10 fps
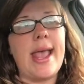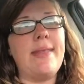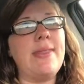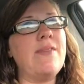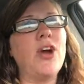
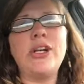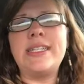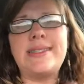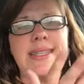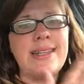And they've
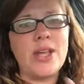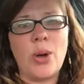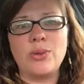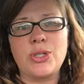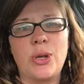already seen the
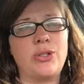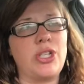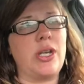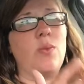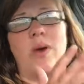host
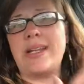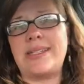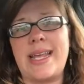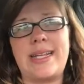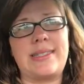coaching and what
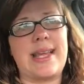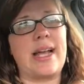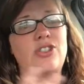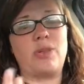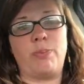it takes to
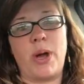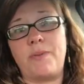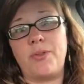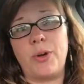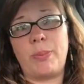actually
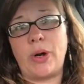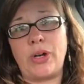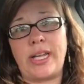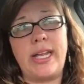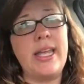prep for a
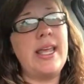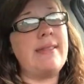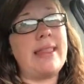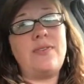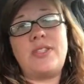party.
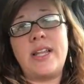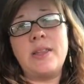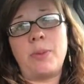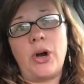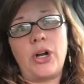They've done
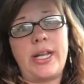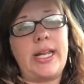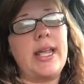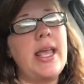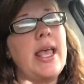the
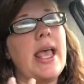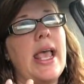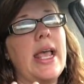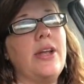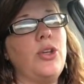party,
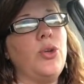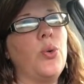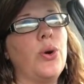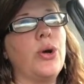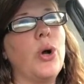and
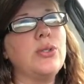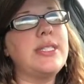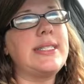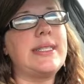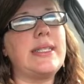your
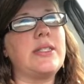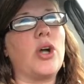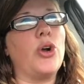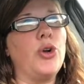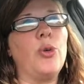hostesses
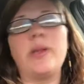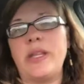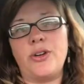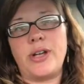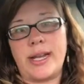are
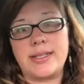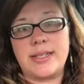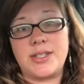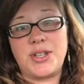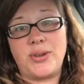normally your
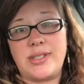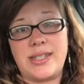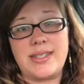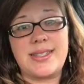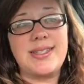next
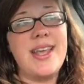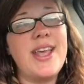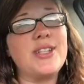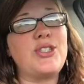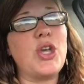consultants.
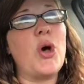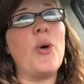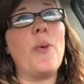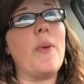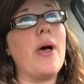
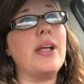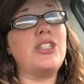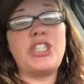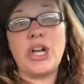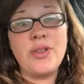So
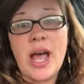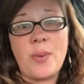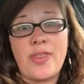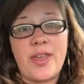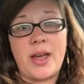share
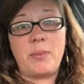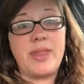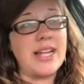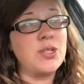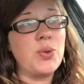that with them.
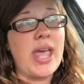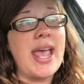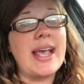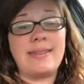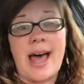That's
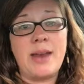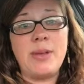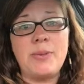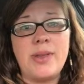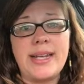okay. A lot
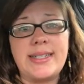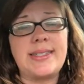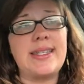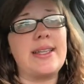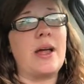of people like to
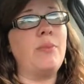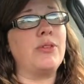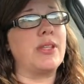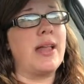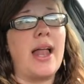see the
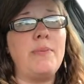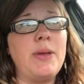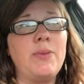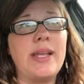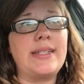numbers. A lot of
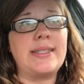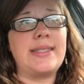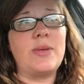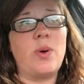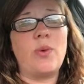people like to
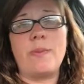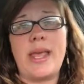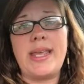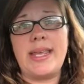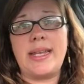see what we're
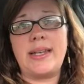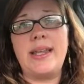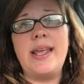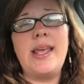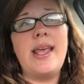making